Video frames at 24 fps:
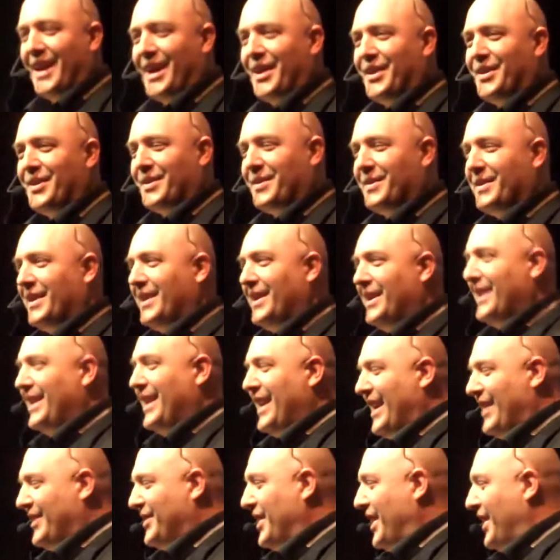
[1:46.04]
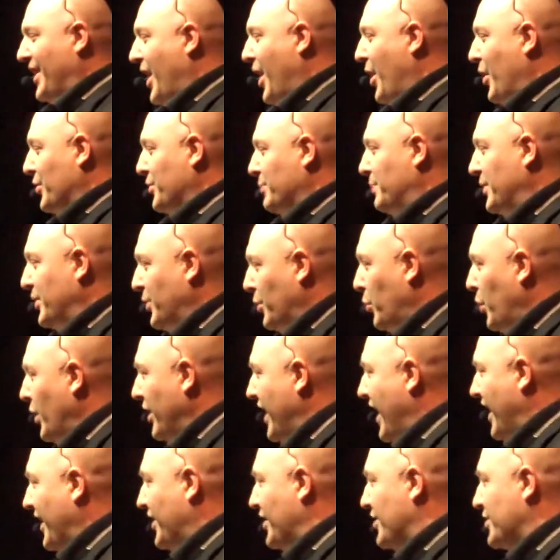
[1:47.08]
had at that house. But the one
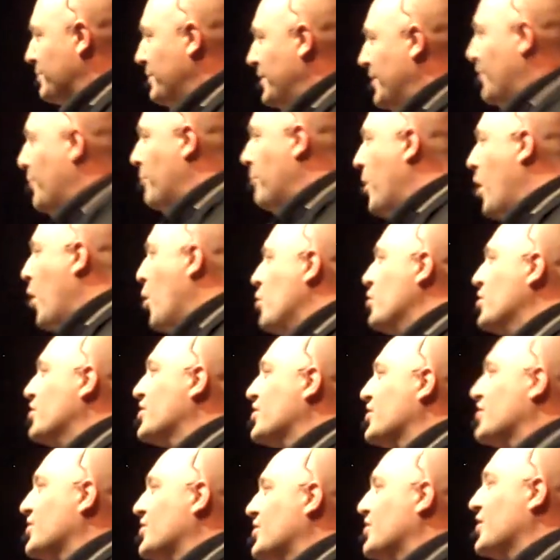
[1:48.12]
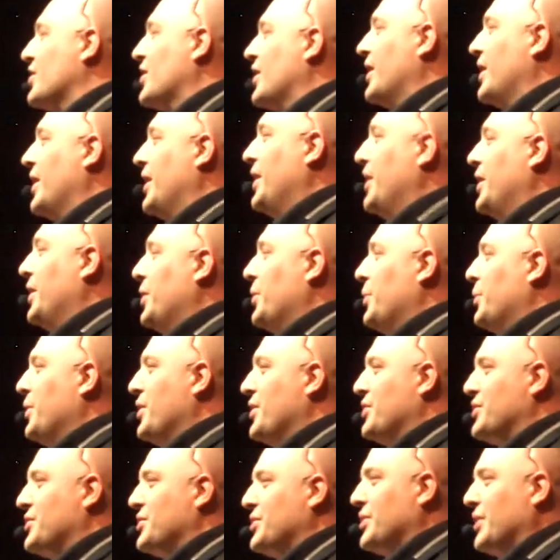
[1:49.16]
that hits me the most
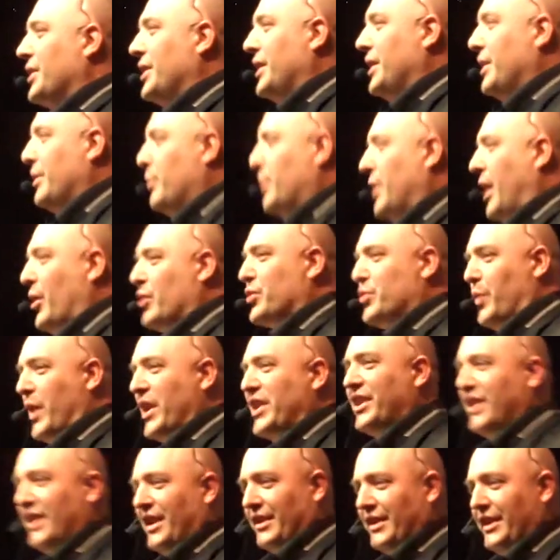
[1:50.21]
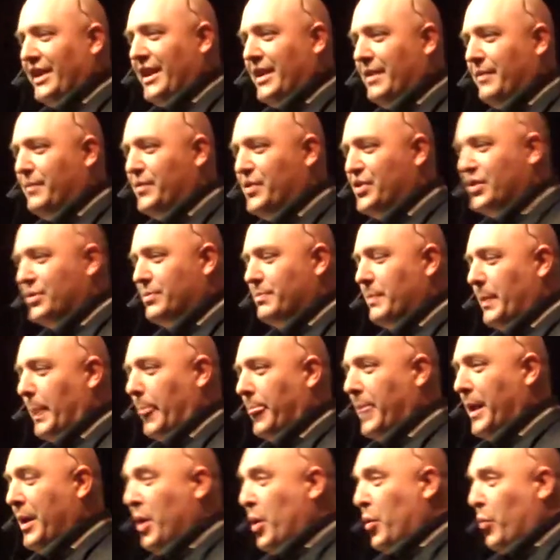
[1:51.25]
was when I was raking the leaves.
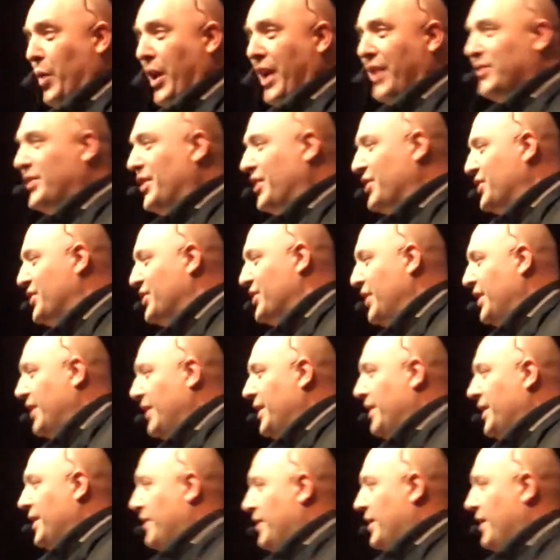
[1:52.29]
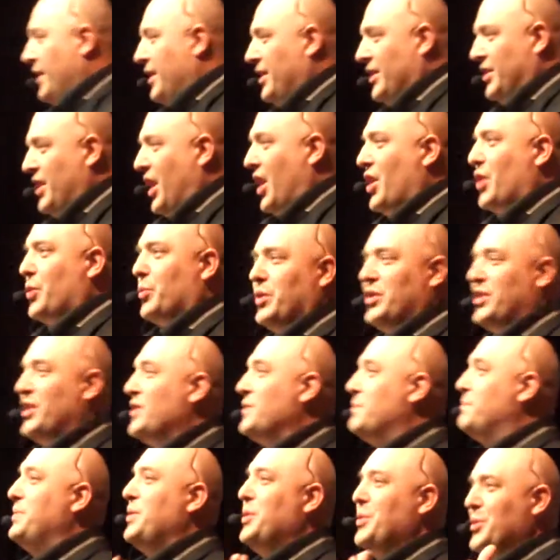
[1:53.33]
We had this yard with these
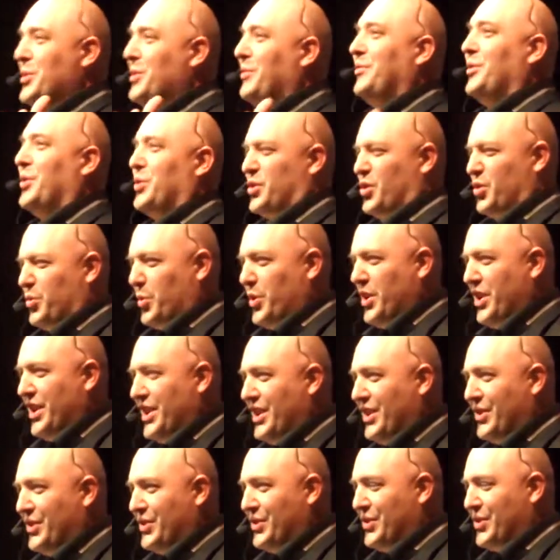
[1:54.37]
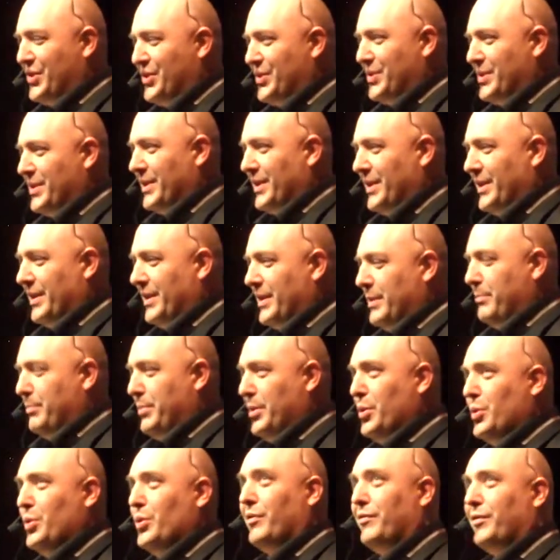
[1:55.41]
beautiful trees,
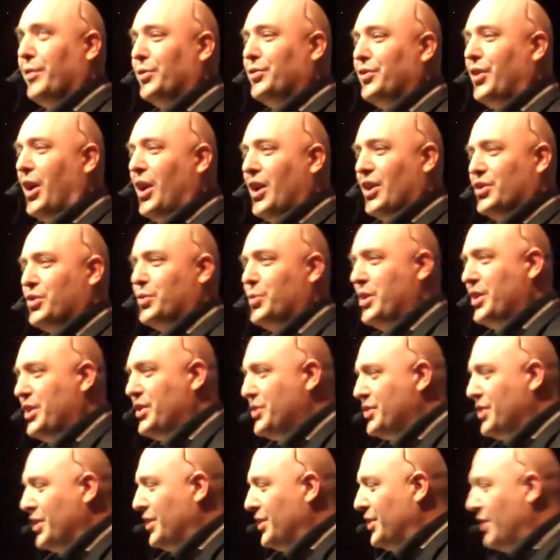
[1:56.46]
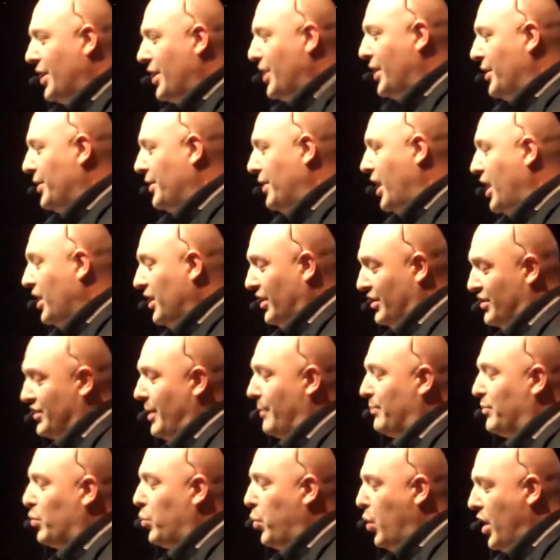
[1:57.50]
beautiful tall trees, and all
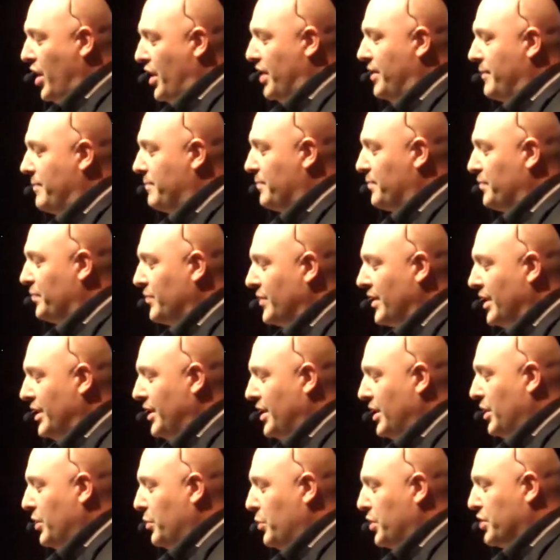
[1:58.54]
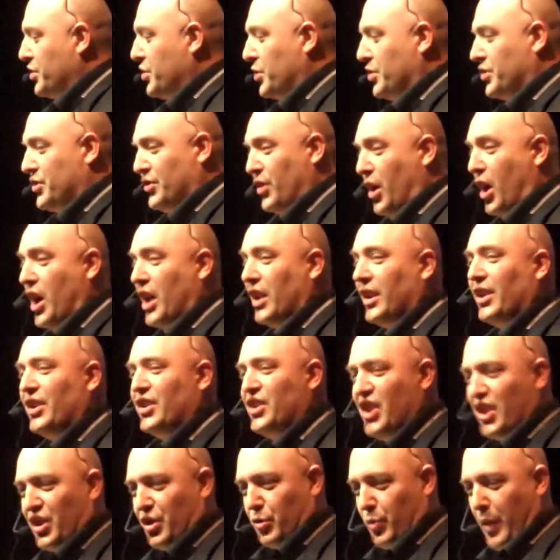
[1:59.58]
except one, which is tall
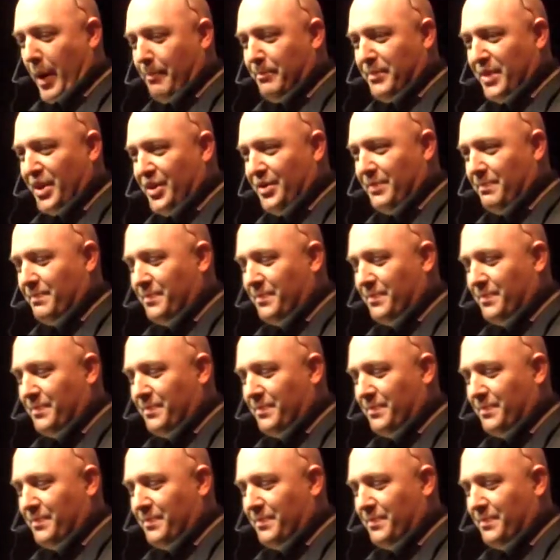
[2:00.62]
and decrepit.